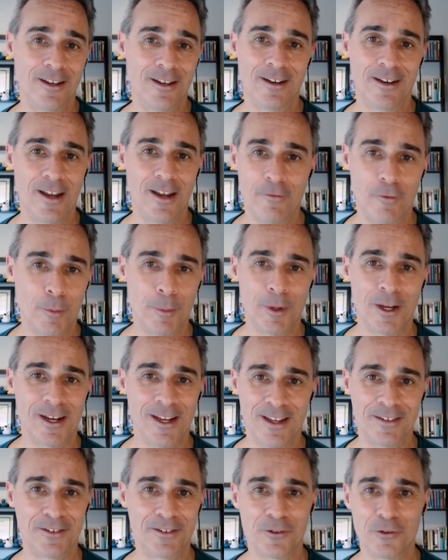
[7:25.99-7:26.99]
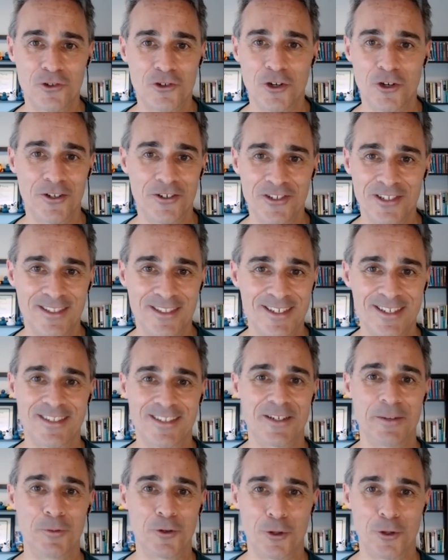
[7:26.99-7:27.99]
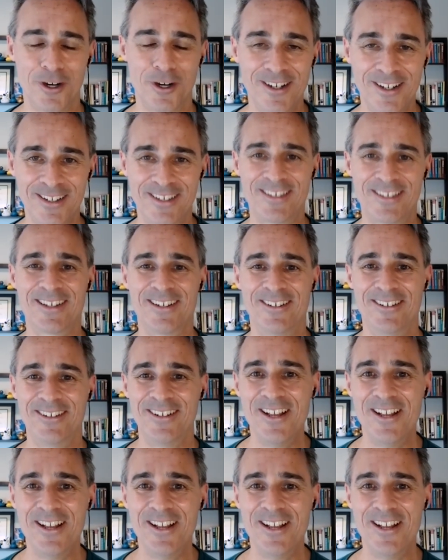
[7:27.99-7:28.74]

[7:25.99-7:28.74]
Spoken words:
And everybody has those charges to some degree. So